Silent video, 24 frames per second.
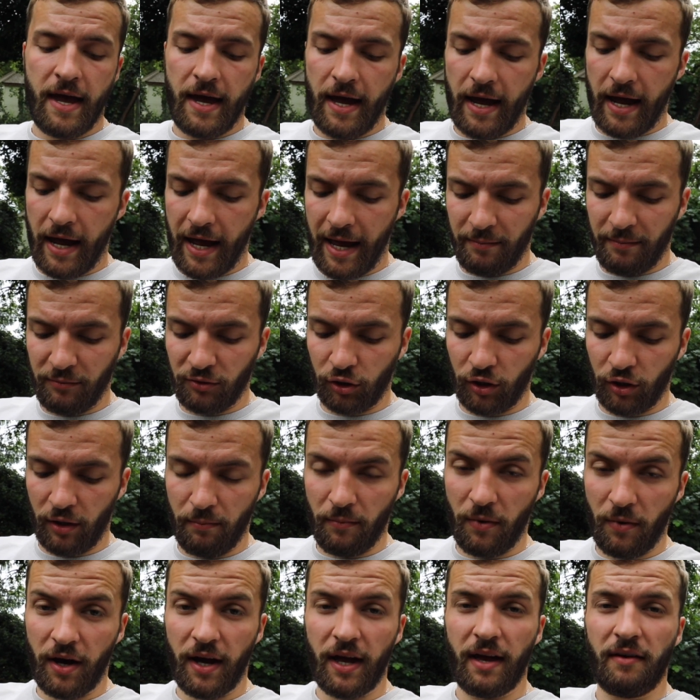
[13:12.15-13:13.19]
So it
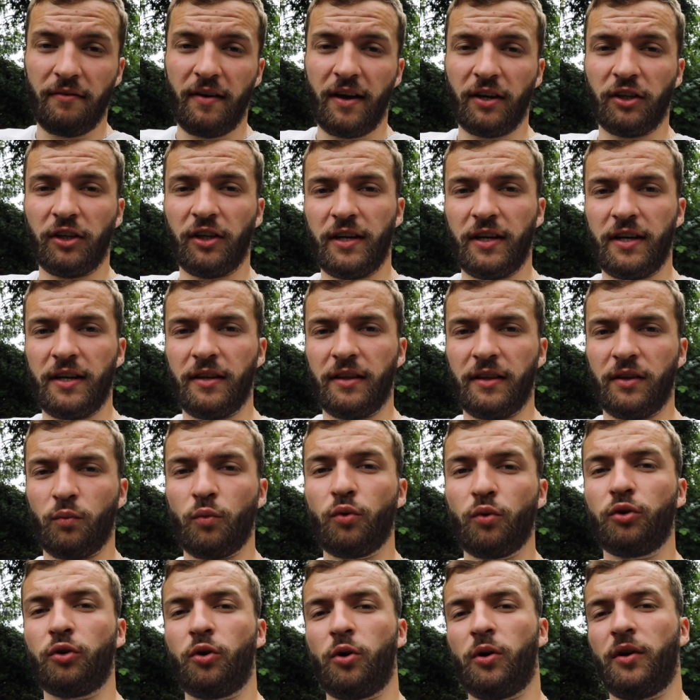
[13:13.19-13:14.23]
might have actually, the
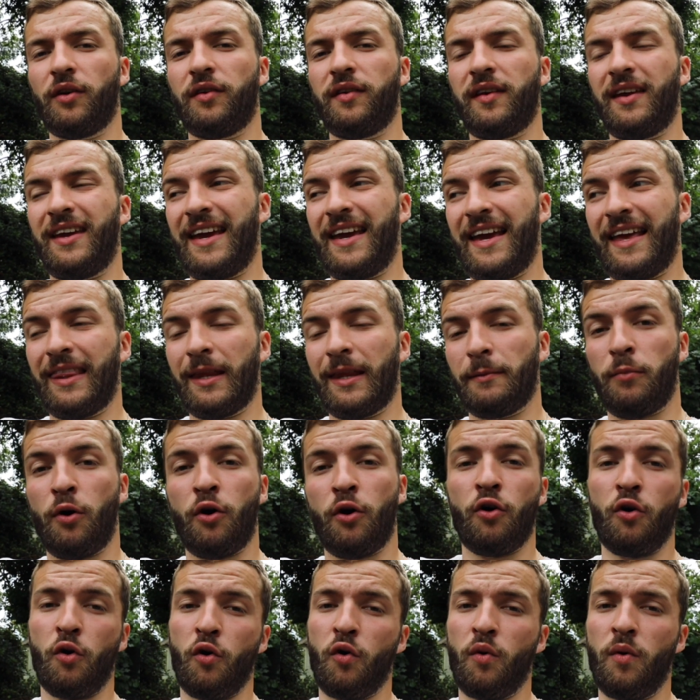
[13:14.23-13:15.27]
water quality in the
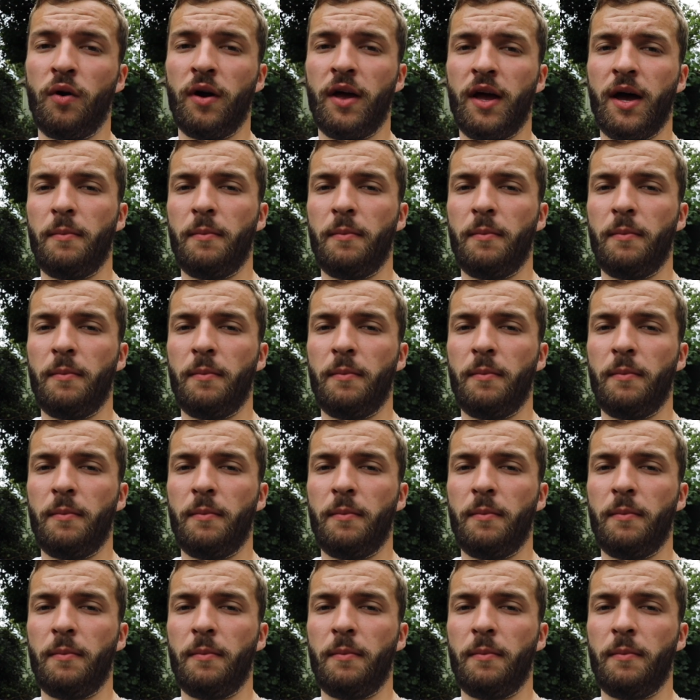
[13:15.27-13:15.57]
pool